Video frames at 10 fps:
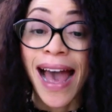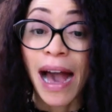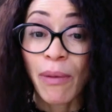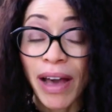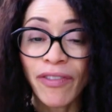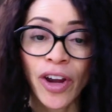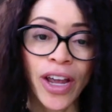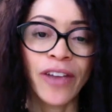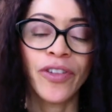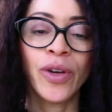However,
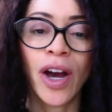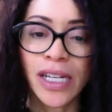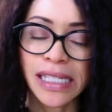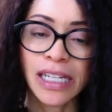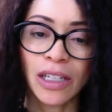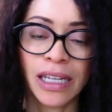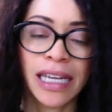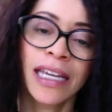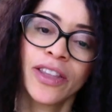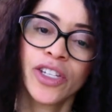if you are still
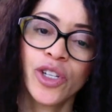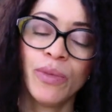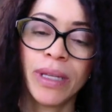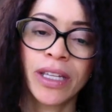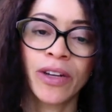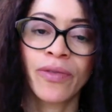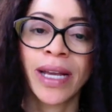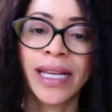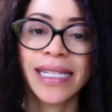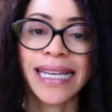looking in the $2 million
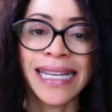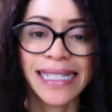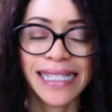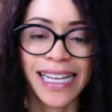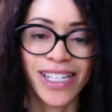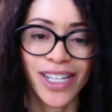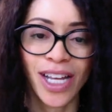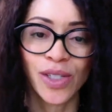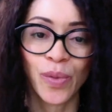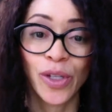range in St.
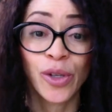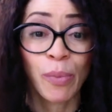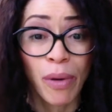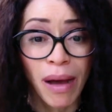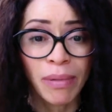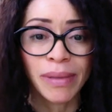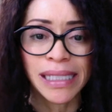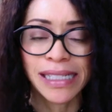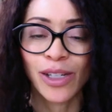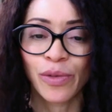John's Wood, you're probably
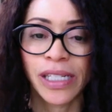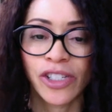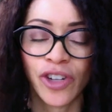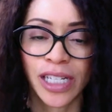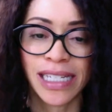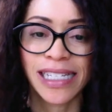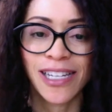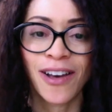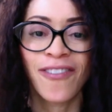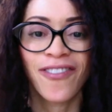still restricted
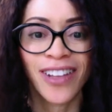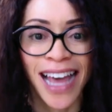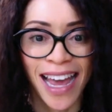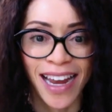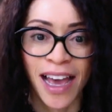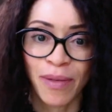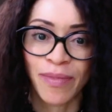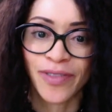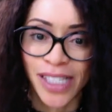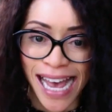to a flat, I'm
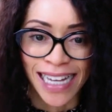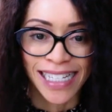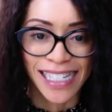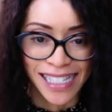sad to